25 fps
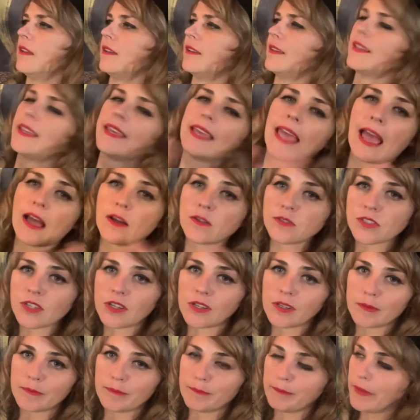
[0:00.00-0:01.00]
Count
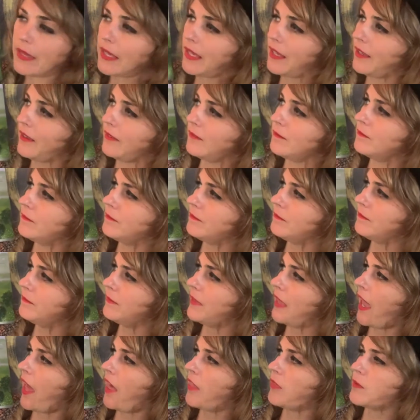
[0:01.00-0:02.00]
on me,
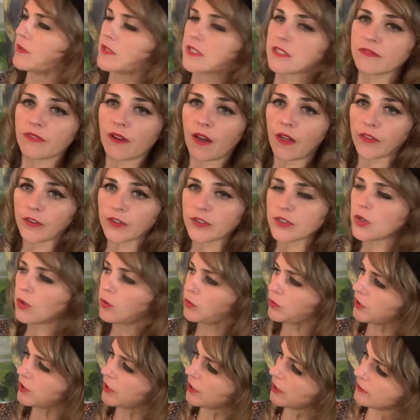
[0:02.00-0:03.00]
Katherine's father told
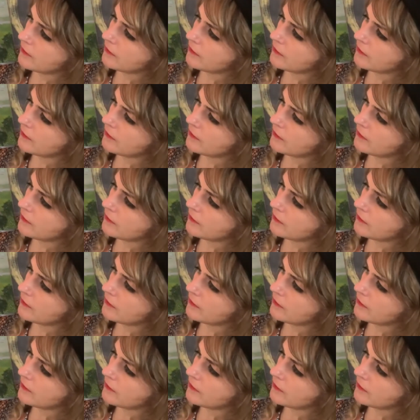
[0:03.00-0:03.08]
her.